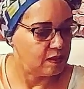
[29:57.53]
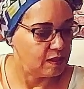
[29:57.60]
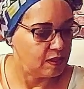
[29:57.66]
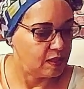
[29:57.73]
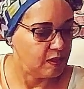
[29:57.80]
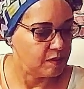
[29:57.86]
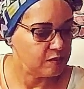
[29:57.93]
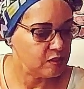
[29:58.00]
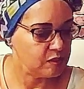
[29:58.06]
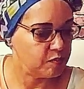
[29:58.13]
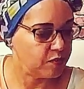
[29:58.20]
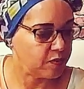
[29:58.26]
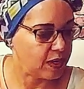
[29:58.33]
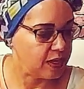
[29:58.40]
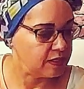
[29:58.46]
I'm
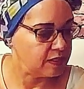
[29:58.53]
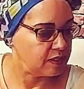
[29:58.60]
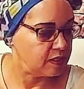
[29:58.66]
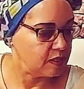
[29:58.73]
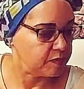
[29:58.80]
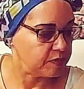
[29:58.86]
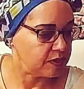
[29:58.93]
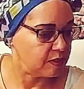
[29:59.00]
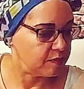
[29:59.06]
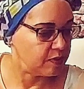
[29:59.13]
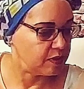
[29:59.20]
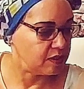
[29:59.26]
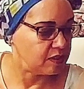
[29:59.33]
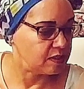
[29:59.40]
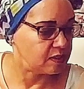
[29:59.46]
just brightening up some
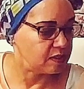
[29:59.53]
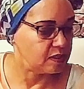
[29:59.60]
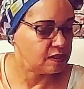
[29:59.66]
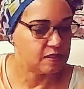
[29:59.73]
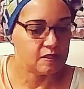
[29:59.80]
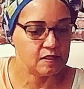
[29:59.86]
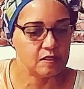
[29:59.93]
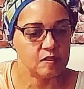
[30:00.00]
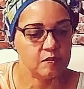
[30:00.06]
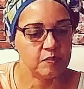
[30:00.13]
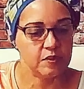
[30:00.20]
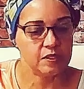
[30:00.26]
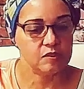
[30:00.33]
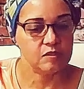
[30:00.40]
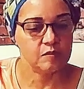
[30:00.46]
of these things in this
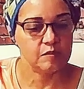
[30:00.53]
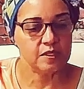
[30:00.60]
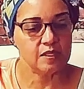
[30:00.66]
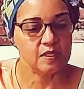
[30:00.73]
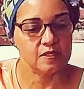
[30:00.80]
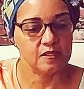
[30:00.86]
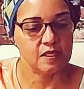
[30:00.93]
picture because they